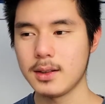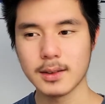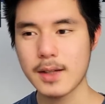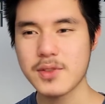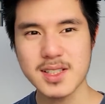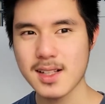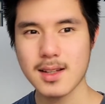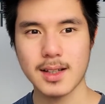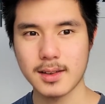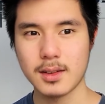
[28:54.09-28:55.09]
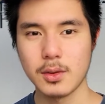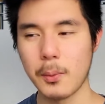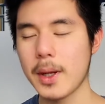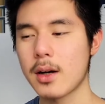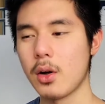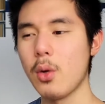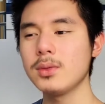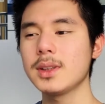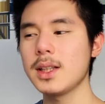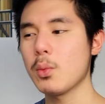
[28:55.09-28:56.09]
Life is nothing. We are
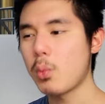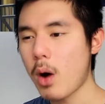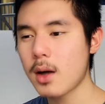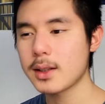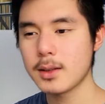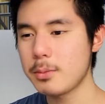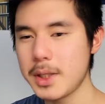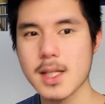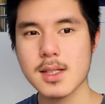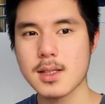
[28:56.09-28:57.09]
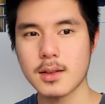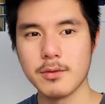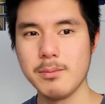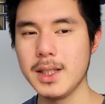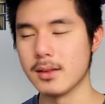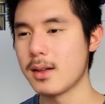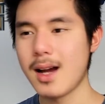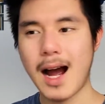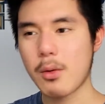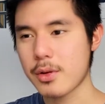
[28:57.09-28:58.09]
only walking pieces of meat.
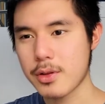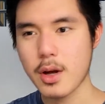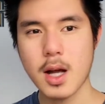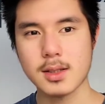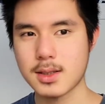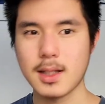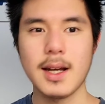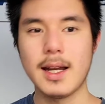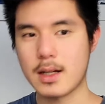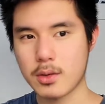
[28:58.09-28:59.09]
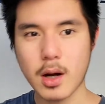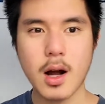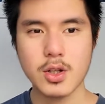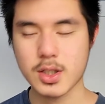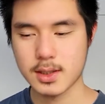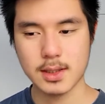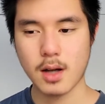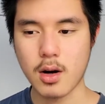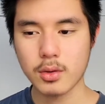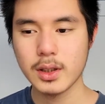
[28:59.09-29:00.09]
Our thoughts and our consciousness
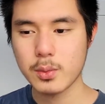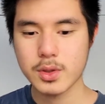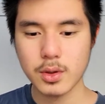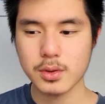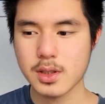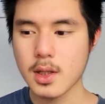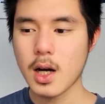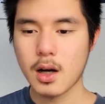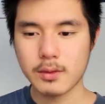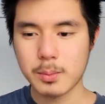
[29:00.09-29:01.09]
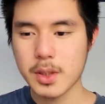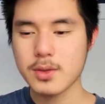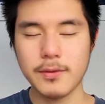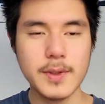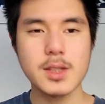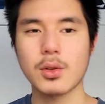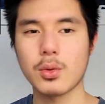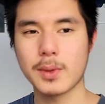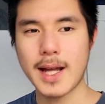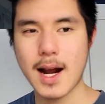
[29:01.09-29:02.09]
are only results of a bunch of
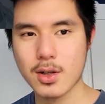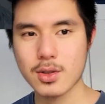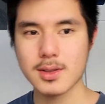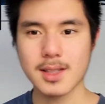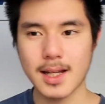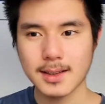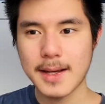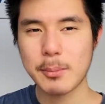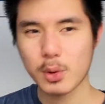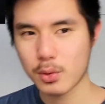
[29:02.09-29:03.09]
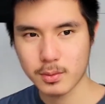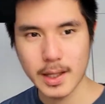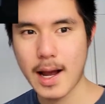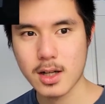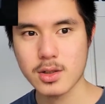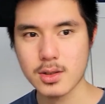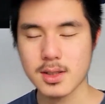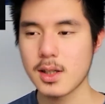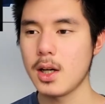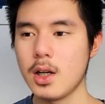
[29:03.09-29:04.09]
physical reactions and chemical
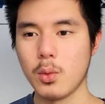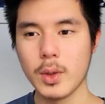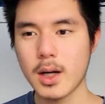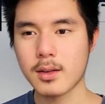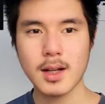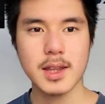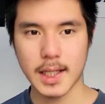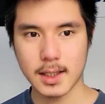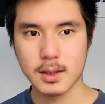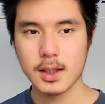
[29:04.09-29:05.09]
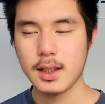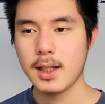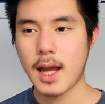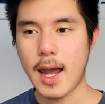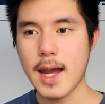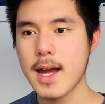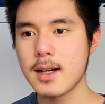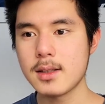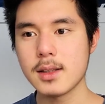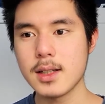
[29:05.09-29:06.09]
reactions. We are nothing.
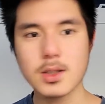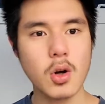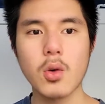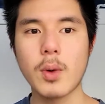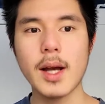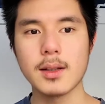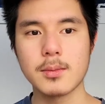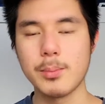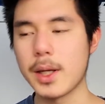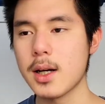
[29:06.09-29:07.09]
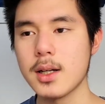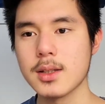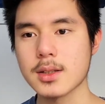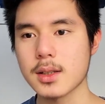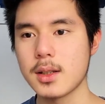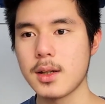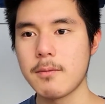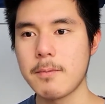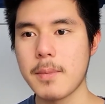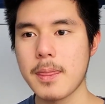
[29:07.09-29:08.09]
And it's all right, because
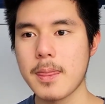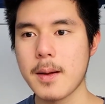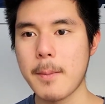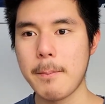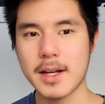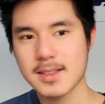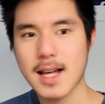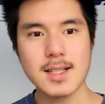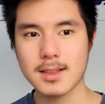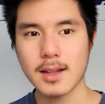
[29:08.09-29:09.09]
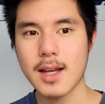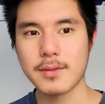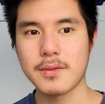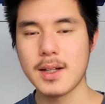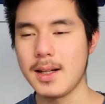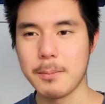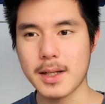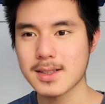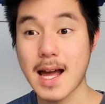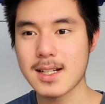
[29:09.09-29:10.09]
that's life,
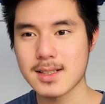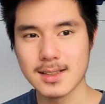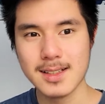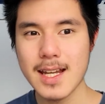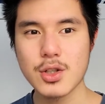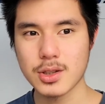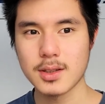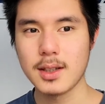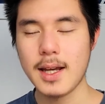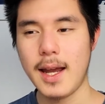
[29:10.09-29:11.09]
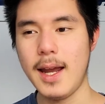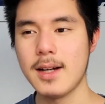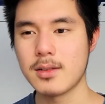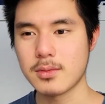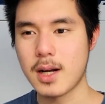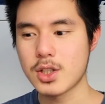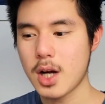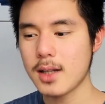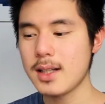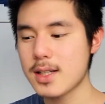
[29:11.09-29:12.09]
because that is nature. And
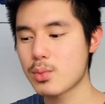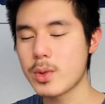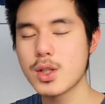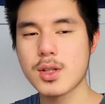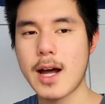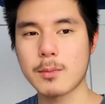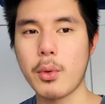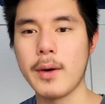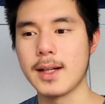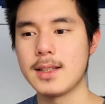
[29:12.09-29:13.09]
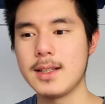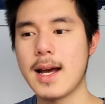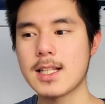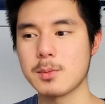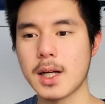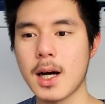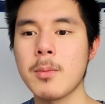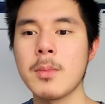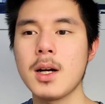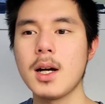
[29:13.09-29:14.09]
Rajani has reached that point, and he has
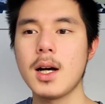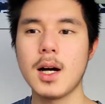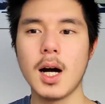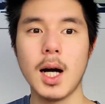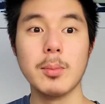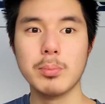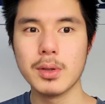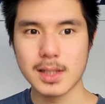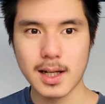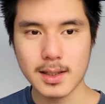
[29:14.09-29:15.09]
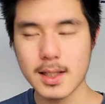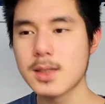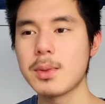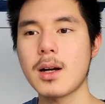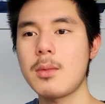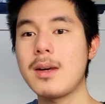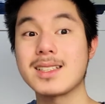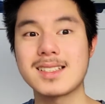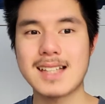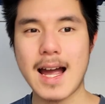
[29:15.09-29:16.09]
become a Buddha. He has become a
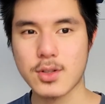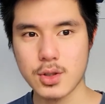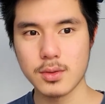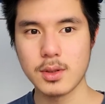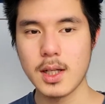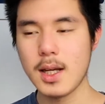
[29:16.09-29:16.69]
statue.